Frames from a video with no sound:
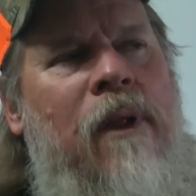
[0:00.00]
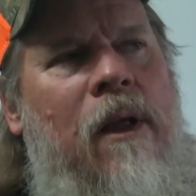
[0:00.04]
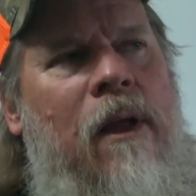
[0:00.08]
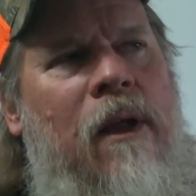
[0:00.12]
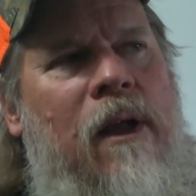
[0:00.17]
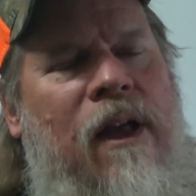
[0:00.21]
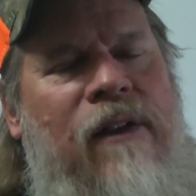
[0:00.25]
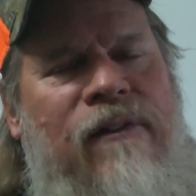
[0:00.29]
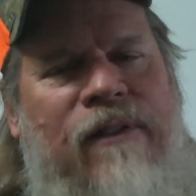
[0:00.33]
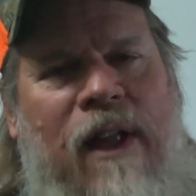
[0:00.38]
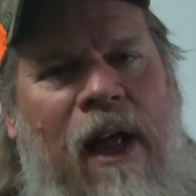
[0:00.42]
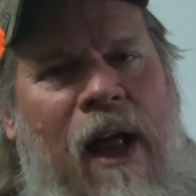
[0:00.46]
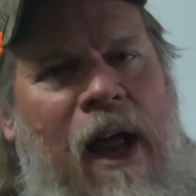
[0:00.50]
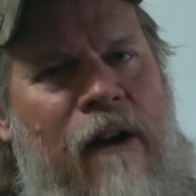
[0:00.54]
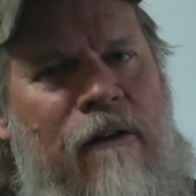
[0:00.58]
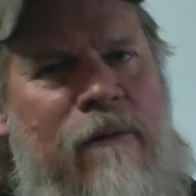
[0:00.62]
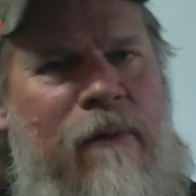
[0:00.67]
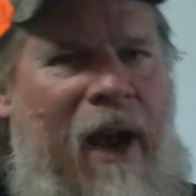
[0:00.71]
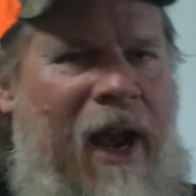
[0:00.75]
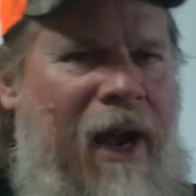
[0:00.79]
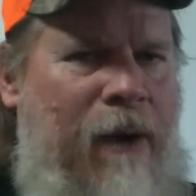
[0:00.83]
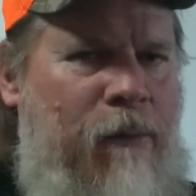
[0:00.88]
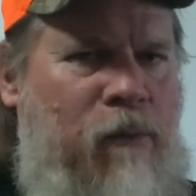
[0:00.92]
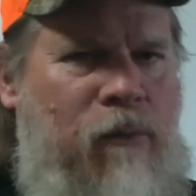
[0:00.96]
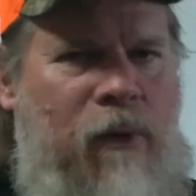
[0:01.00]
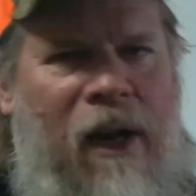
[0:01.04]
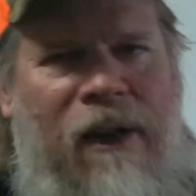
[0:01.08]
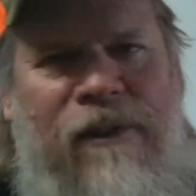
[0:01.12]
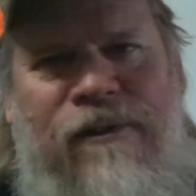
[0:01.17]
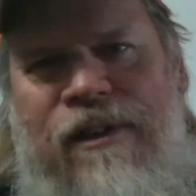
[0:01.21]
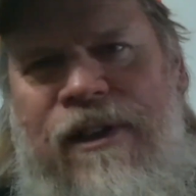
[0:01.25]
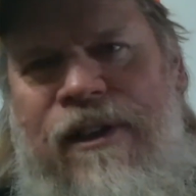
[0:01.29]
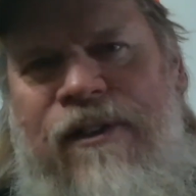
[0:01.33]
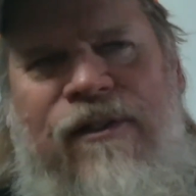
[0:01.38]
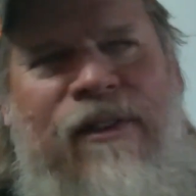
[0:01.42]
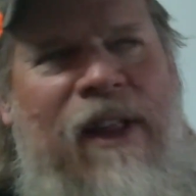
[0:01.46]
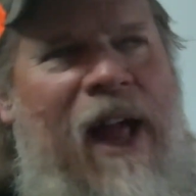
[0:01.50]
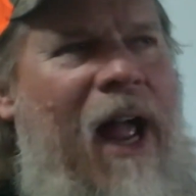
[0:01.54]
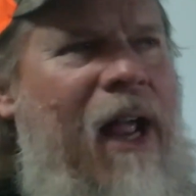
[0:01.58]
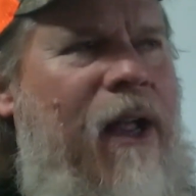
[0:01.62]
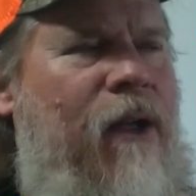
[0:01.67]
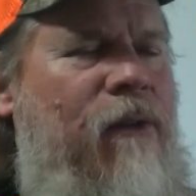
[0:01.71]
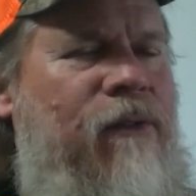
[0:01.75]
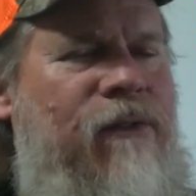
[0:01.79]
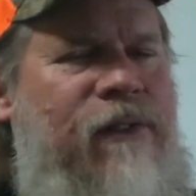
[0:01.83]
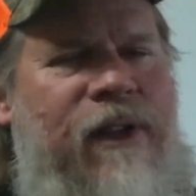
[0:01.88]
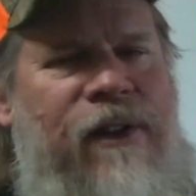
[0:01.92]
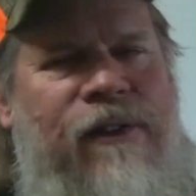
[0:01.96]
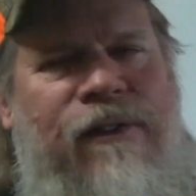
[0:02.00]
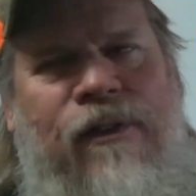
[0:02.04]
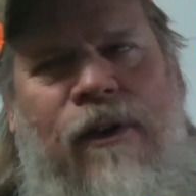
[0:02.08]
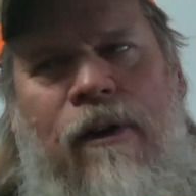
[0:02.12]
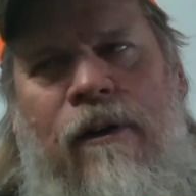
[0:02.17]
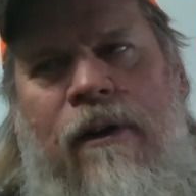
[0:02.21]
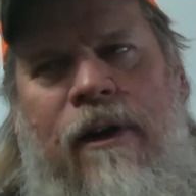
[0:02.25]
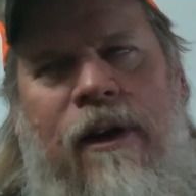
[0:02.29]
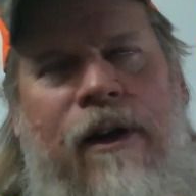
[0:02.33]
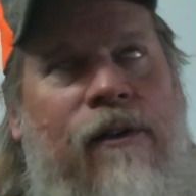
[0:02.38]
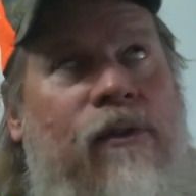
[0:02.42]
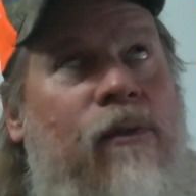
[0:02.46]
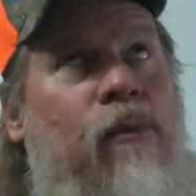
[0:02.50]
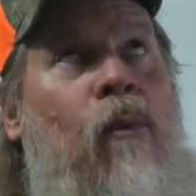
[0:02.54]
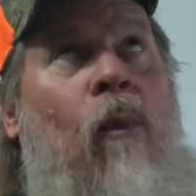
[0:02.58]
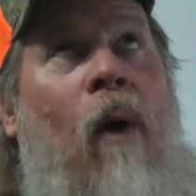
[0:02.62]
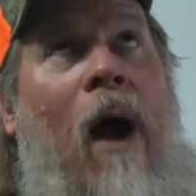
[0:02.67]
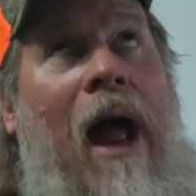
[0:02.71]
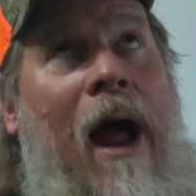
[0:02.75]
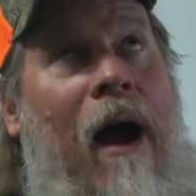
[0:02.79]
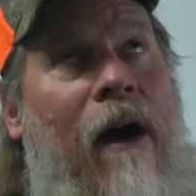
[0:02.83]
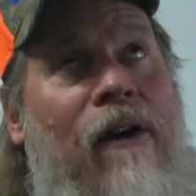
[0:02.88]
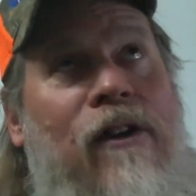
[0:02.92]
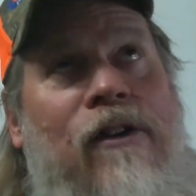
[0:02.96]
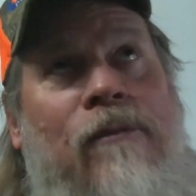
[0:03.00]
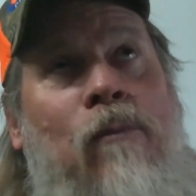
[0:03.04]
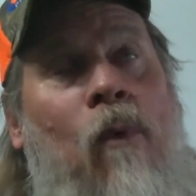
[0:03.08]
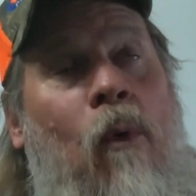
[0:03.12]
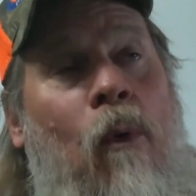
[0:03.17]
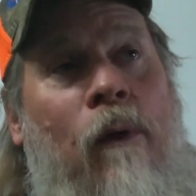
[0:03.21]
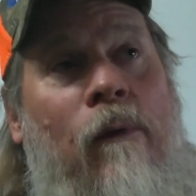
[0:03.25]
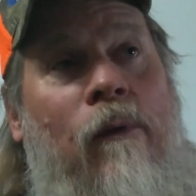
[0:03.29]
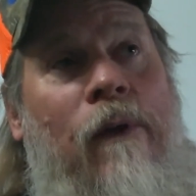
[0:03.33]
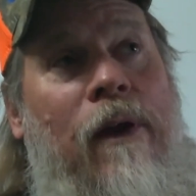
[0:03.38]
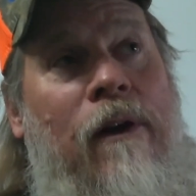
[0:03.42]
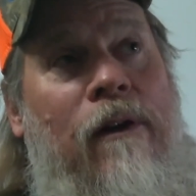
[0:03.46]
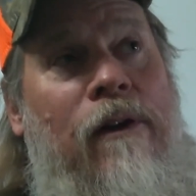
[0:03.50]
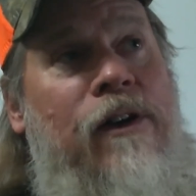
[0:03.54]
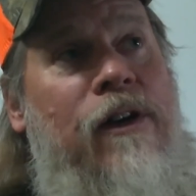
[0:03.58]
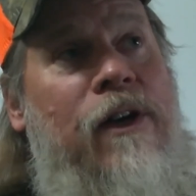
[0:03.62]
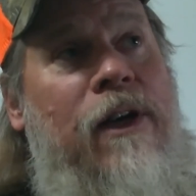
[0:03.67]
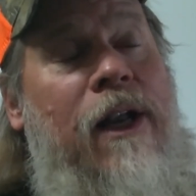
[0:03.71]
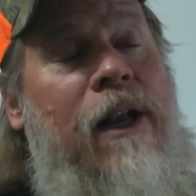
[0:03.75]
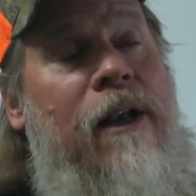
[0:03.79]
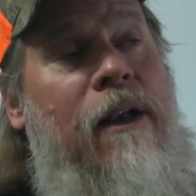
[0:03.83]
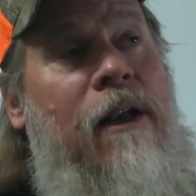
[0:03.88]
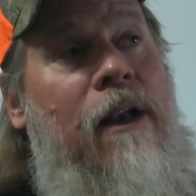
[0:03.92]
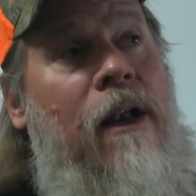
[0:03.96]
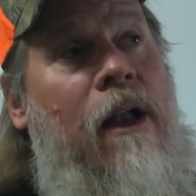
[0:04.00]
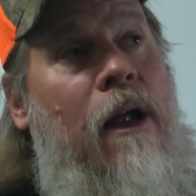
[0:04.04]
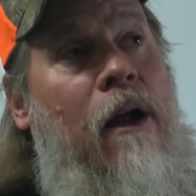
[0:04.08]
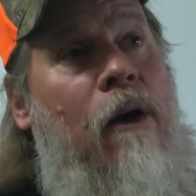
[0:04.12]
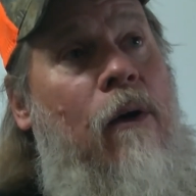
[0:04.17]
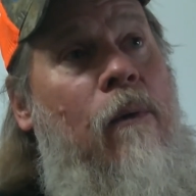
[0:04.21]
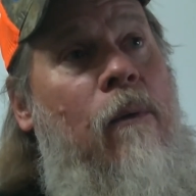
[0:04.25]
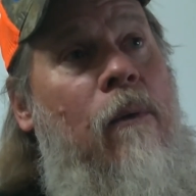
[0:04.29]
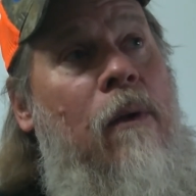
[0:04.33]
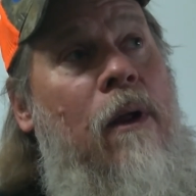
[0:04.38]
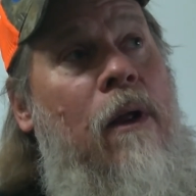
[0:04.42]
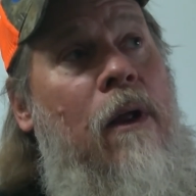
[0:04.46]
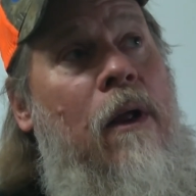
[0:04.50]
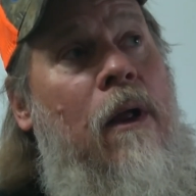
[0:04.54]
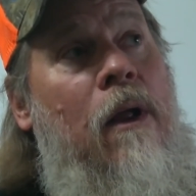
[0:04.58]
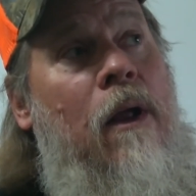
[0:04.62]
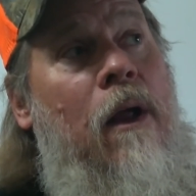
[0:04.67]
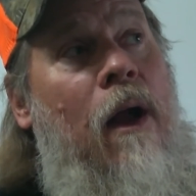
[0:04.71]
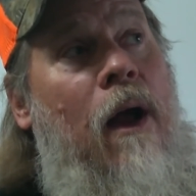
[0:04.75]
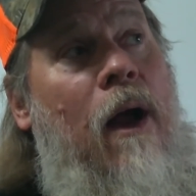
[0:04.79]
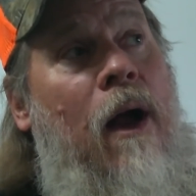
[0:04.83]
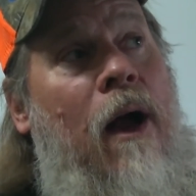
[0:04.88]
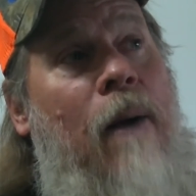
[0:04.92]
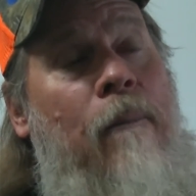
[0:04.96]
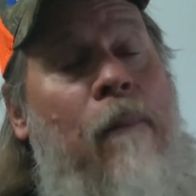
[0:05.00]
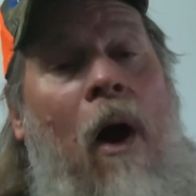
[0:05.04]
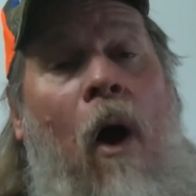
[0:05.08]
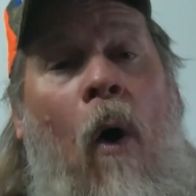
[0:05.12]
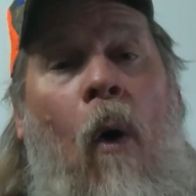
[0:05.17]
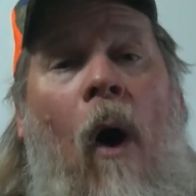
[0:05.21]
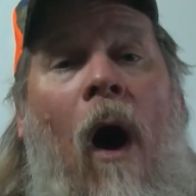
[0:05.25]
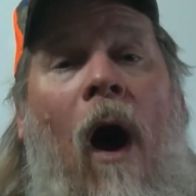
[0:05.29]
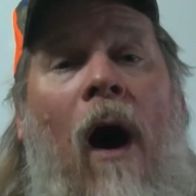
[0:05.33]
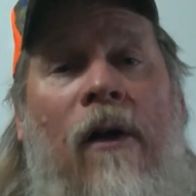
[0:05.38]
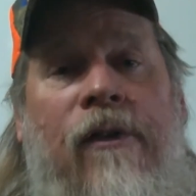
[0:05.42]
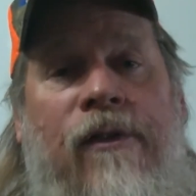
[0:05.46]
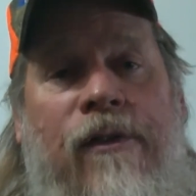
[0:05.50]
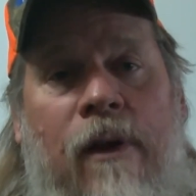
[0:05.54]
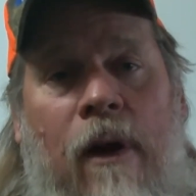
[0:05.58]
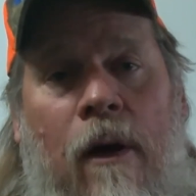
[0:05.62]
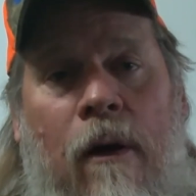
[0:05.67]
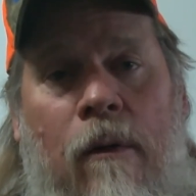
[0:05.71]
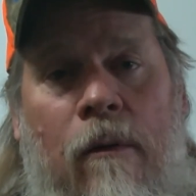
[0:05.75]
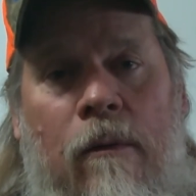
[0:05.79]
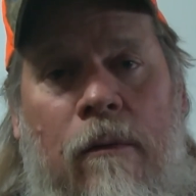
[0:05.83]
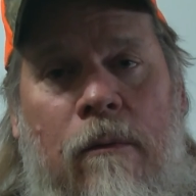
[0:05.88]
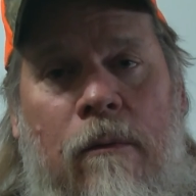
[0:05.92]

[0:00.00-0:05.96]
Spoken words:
Because every animal runs these cycles, these circuits. Wow, there's more there than you need to know. Also,